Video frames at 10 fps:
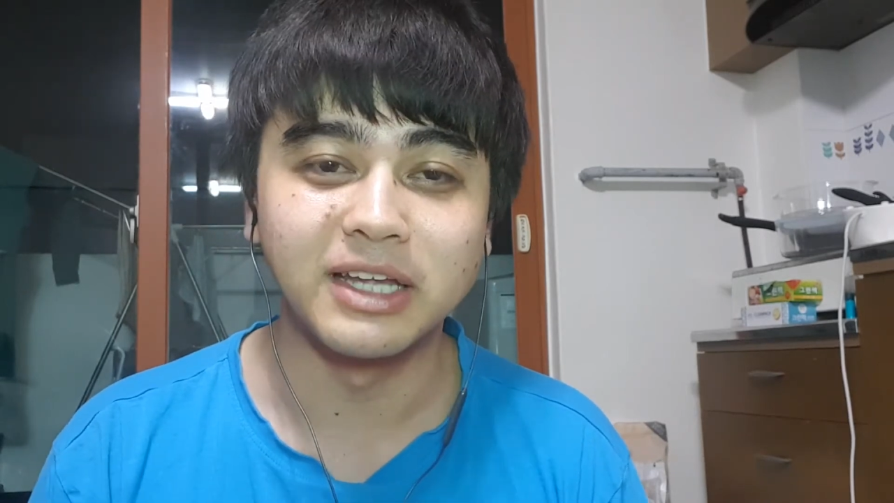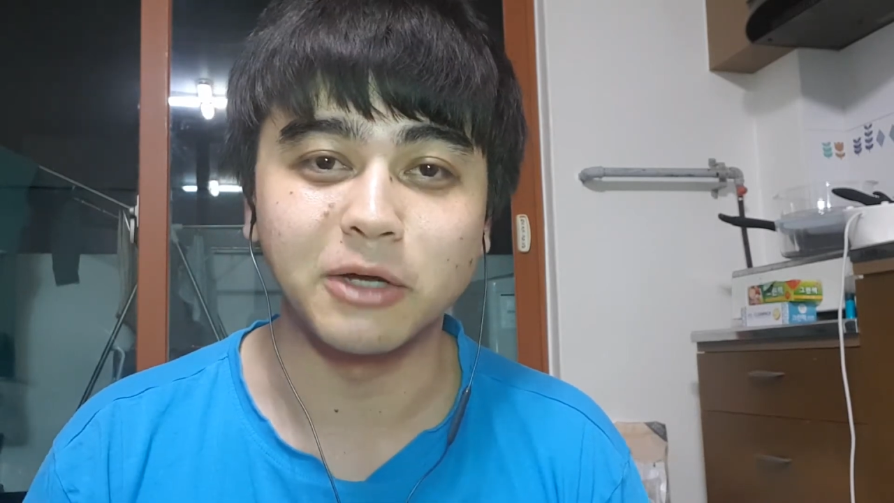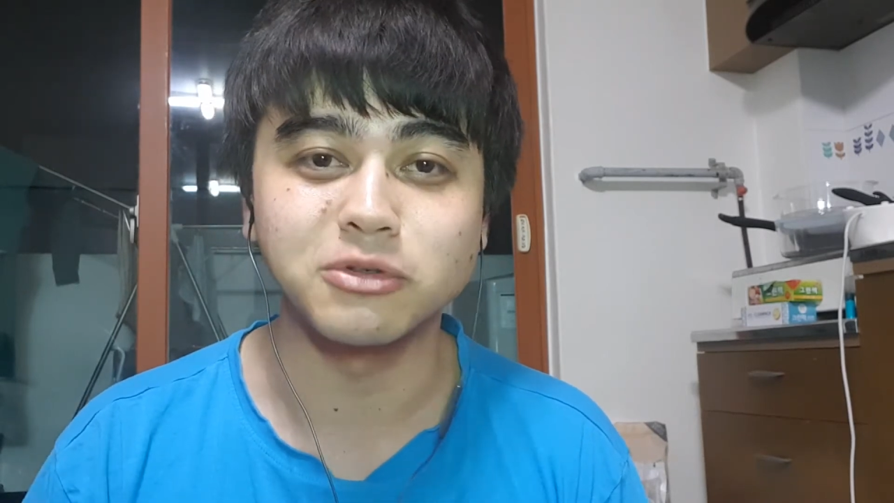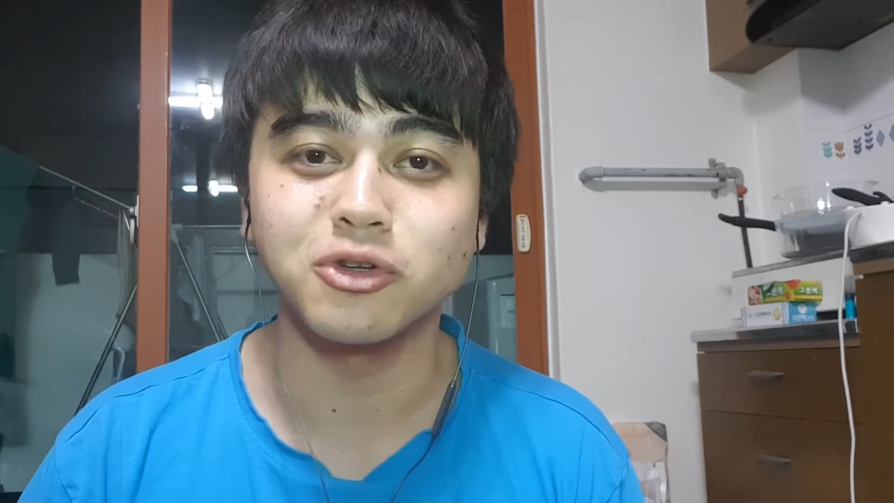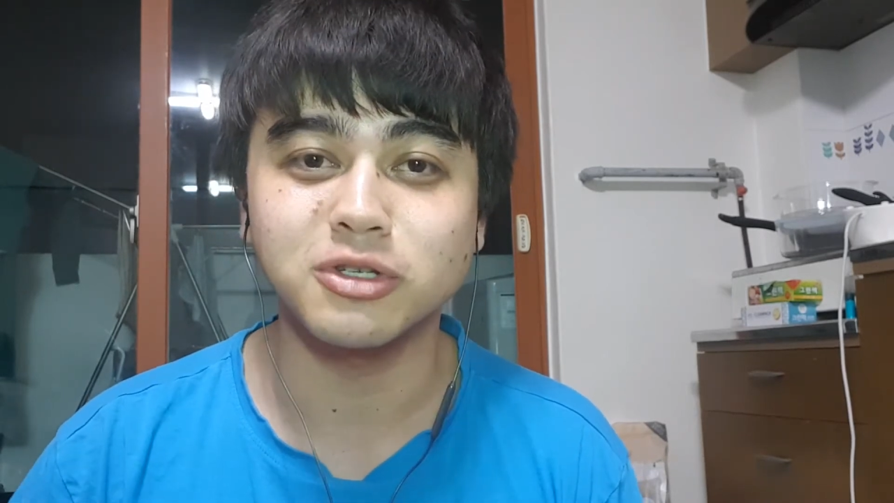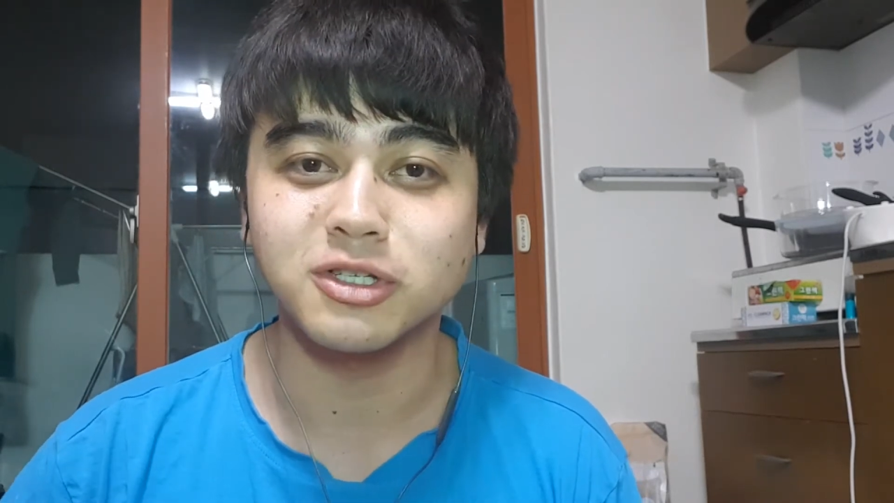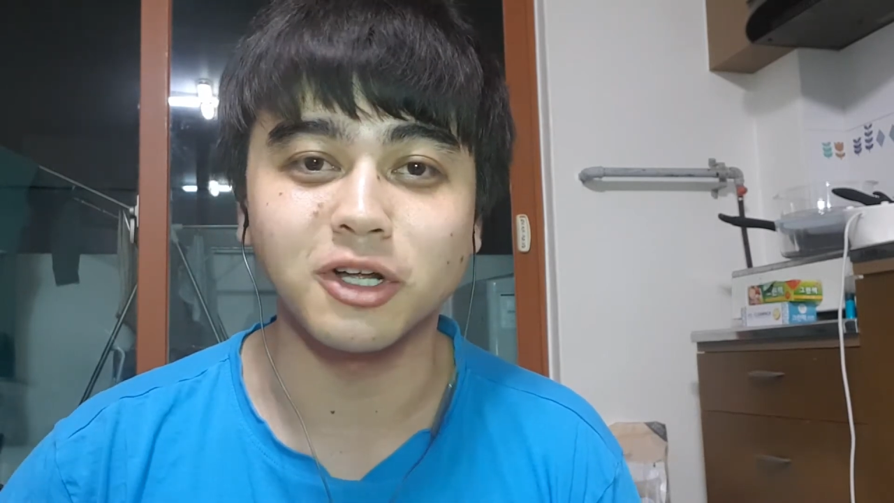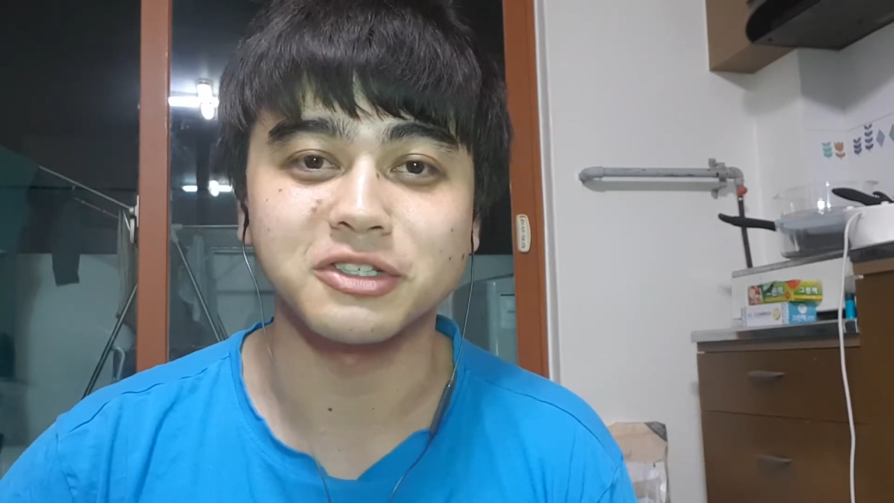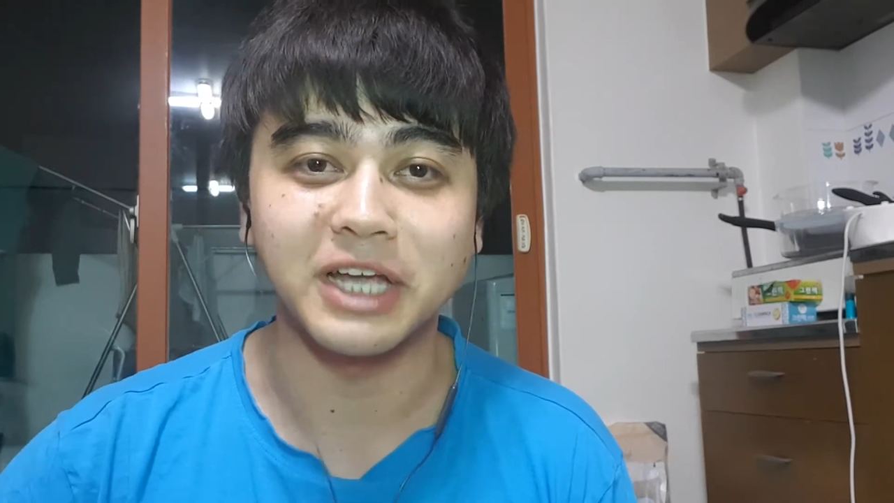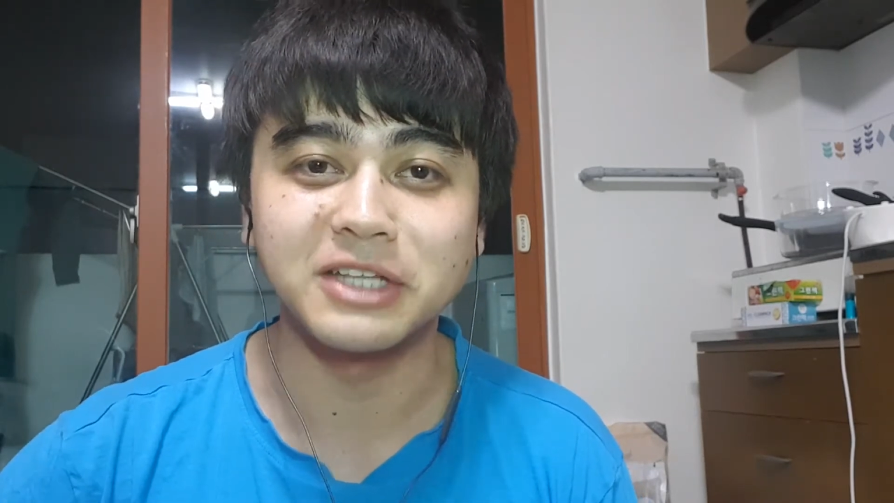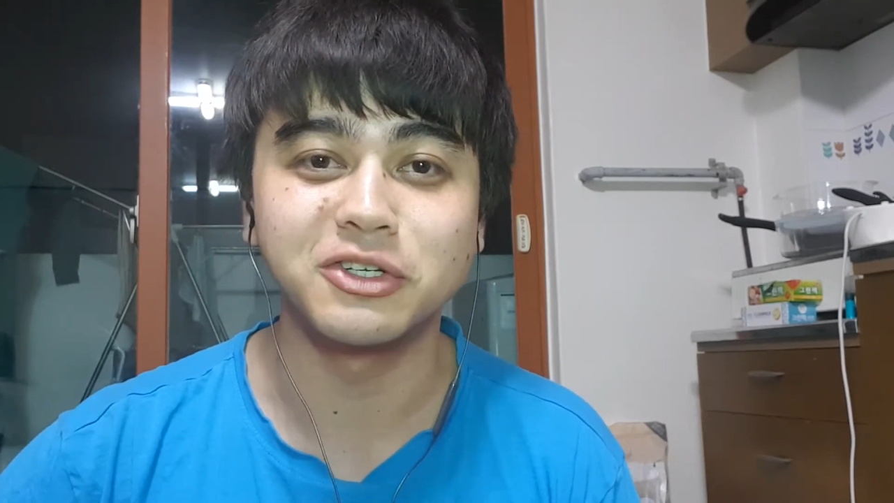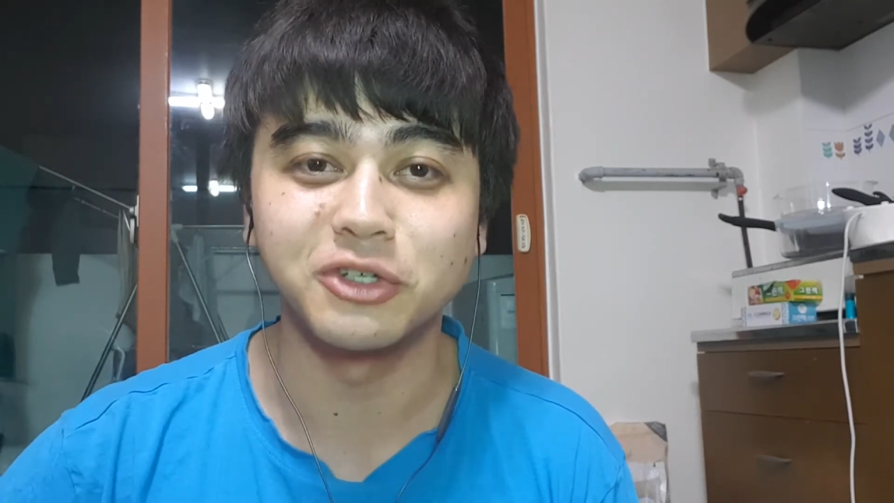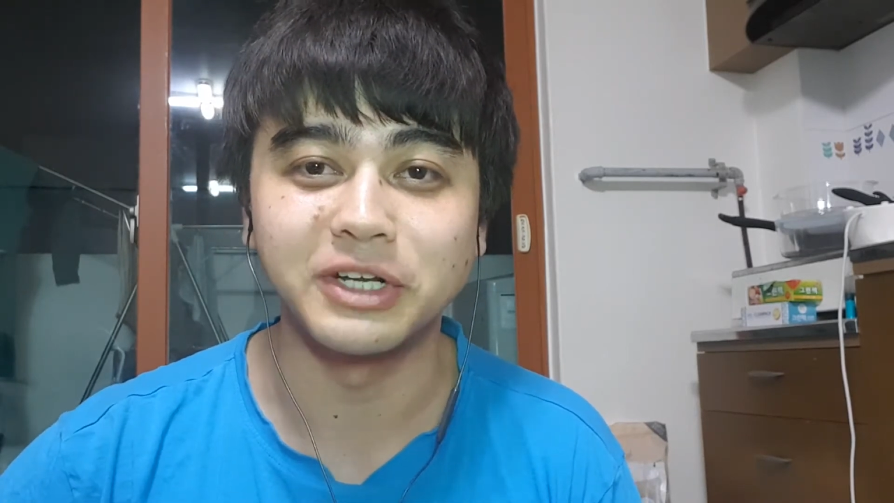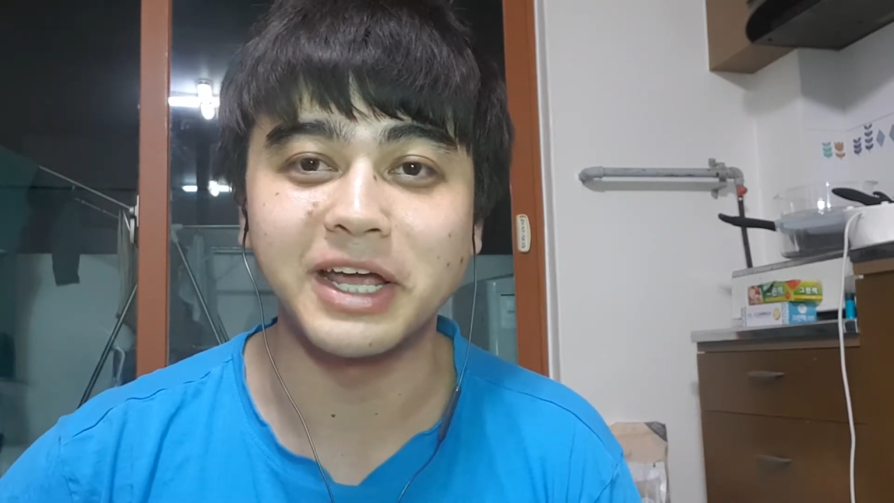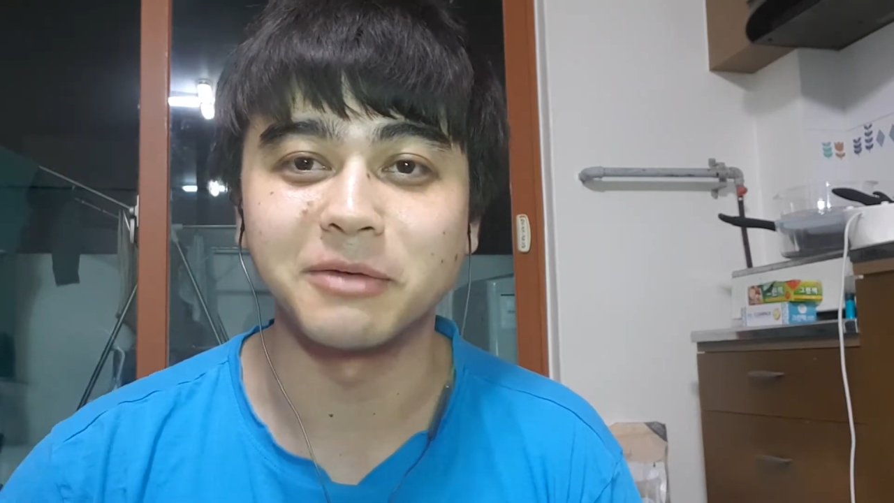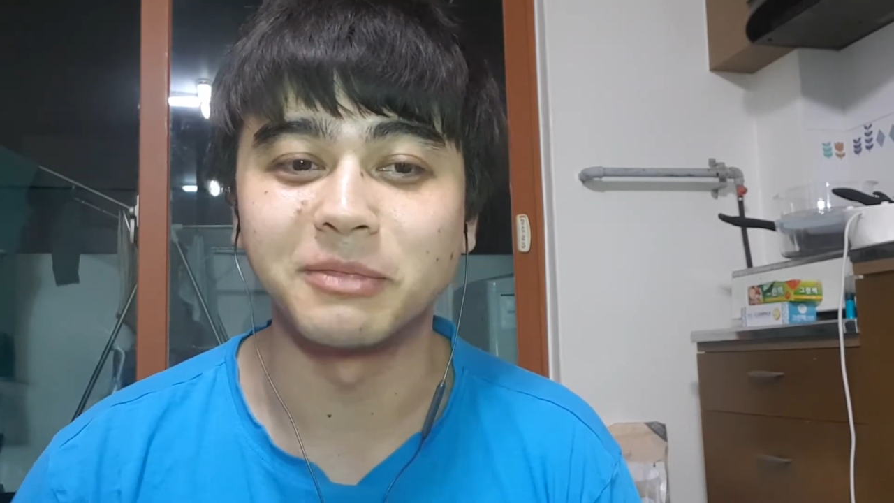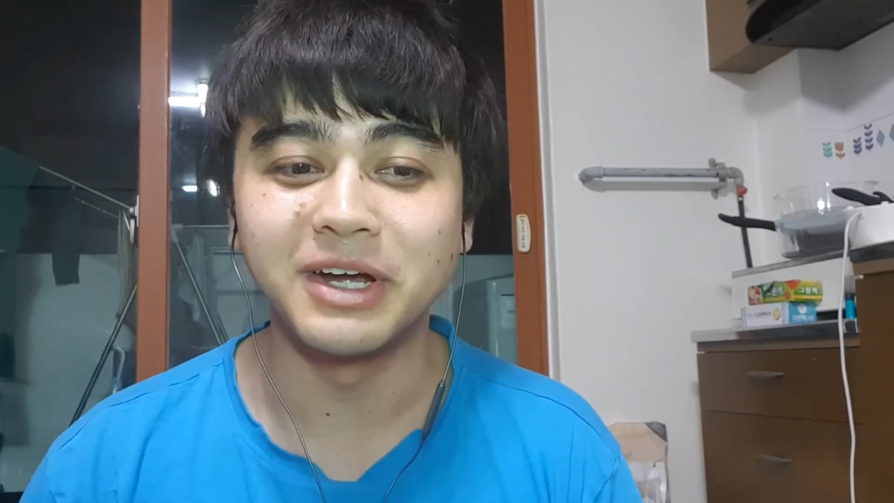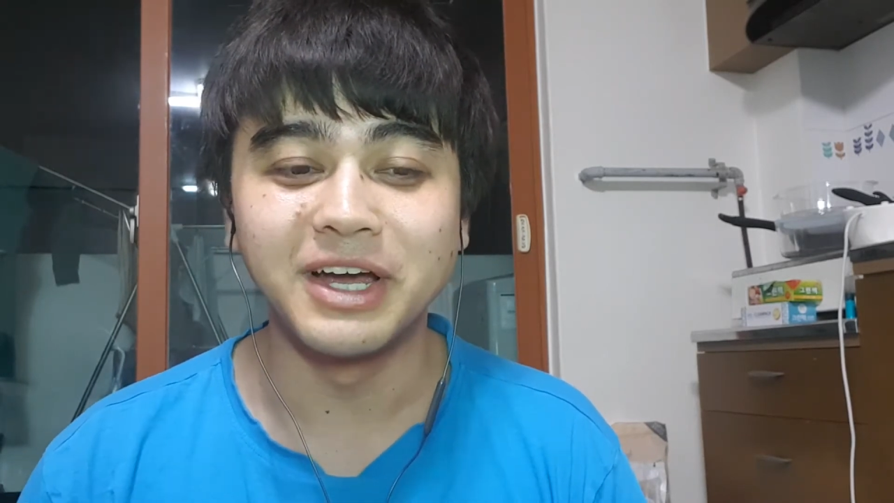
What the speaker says: There was no slot to enter your name.